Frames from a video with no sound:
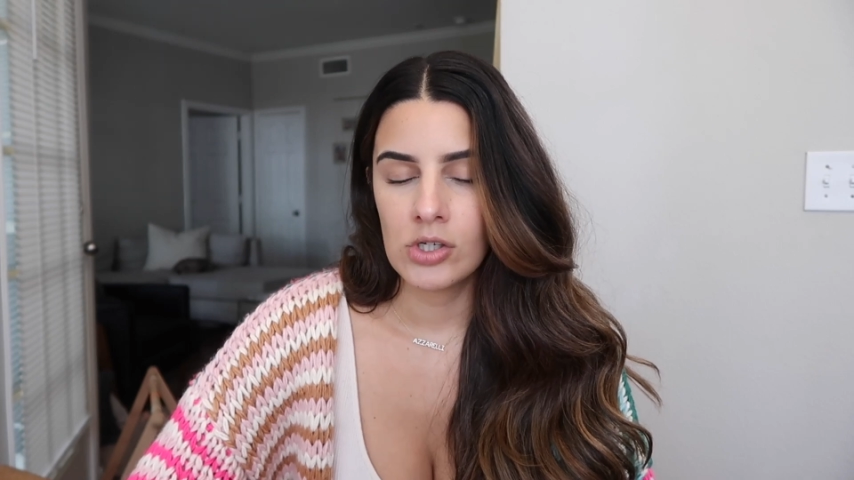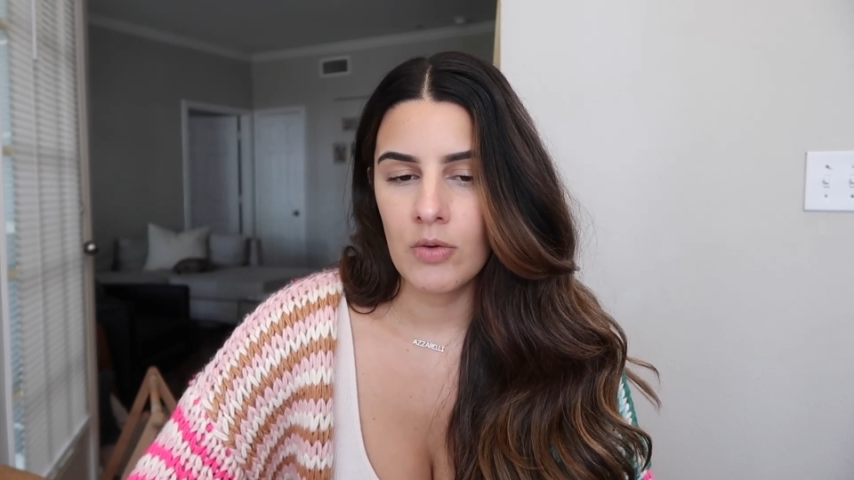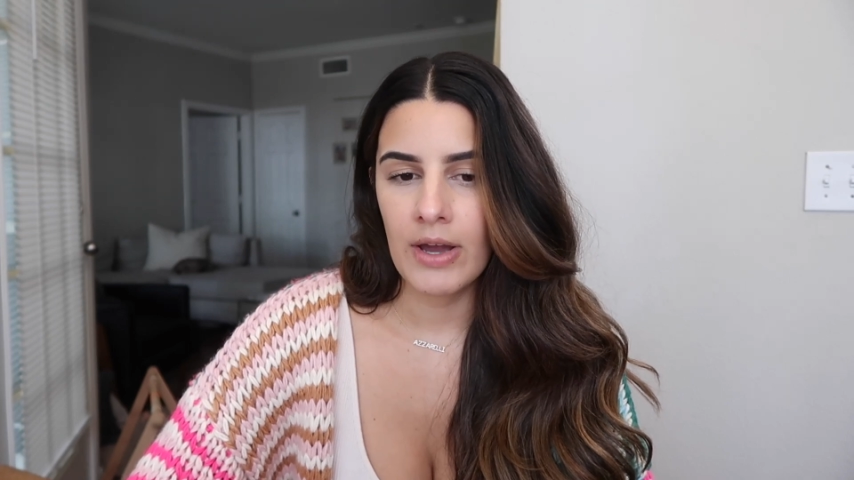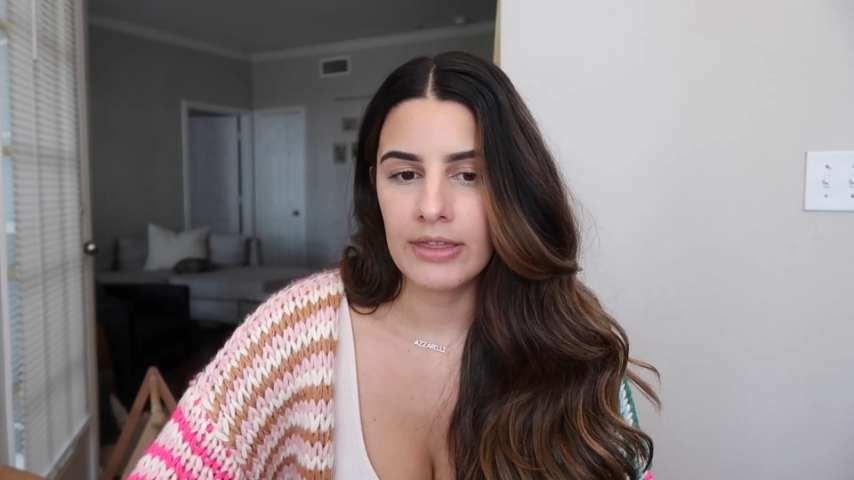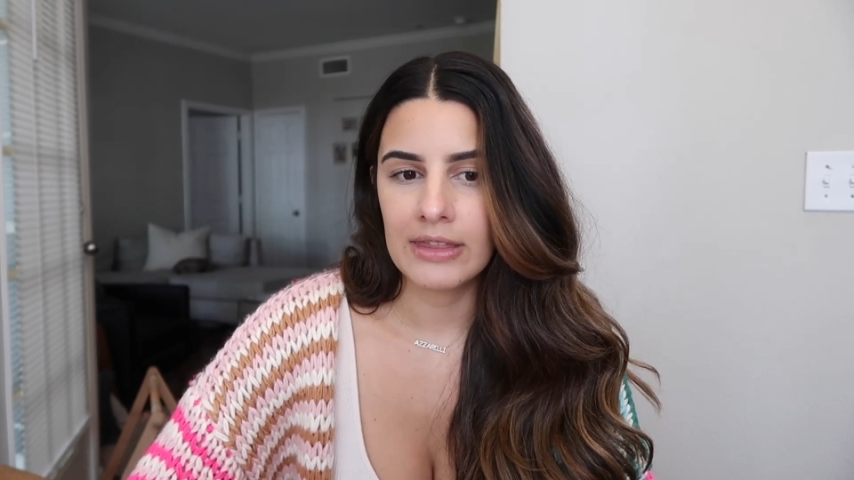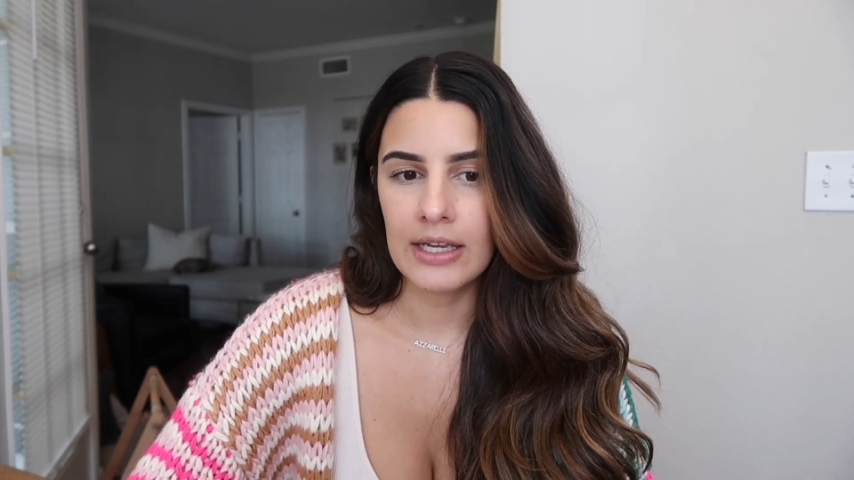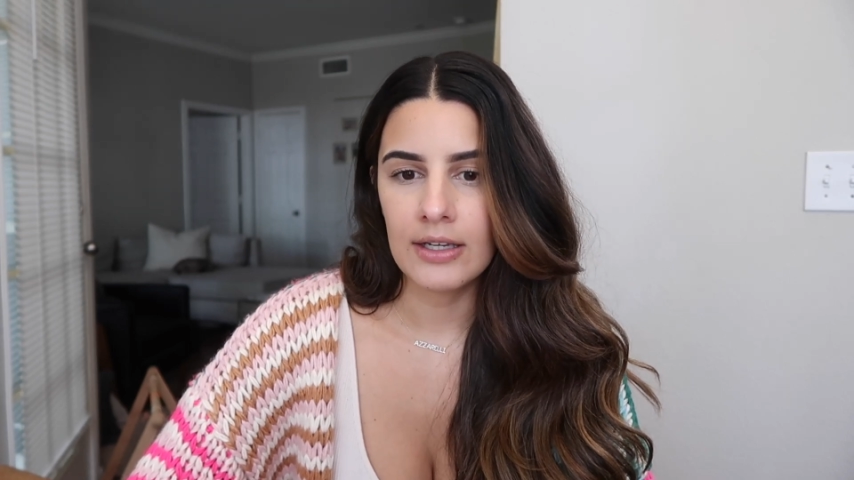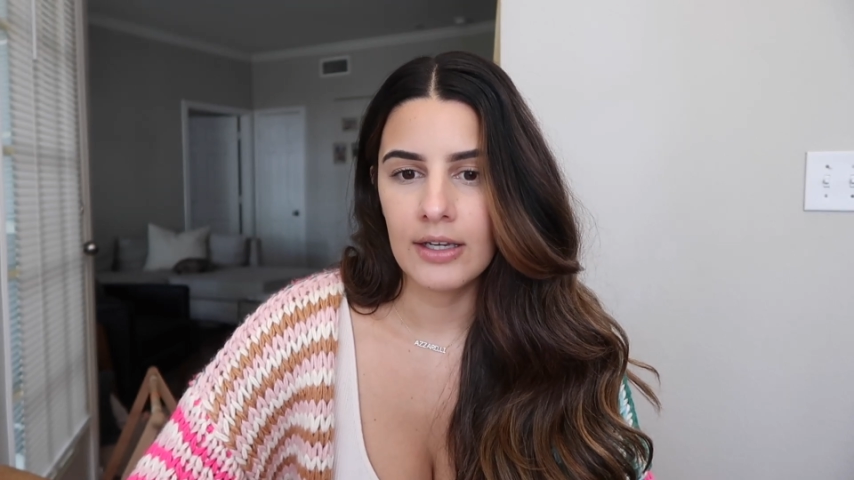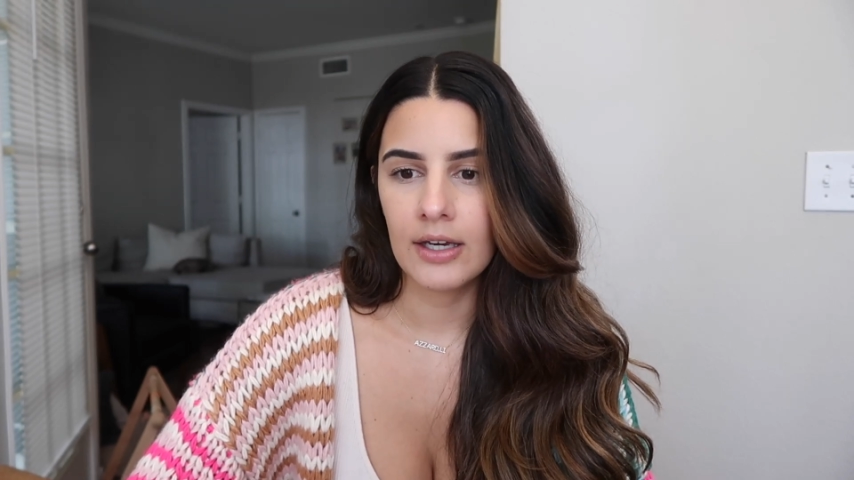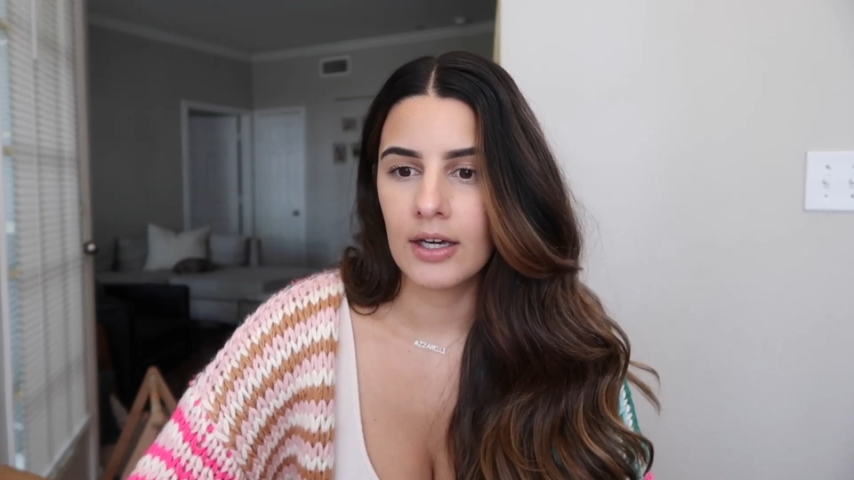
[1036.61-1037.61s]
know, I
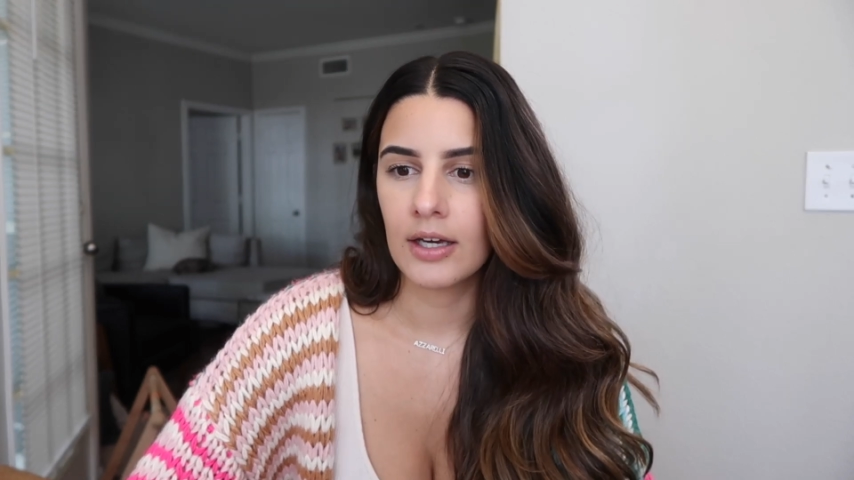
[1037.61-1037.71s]
think,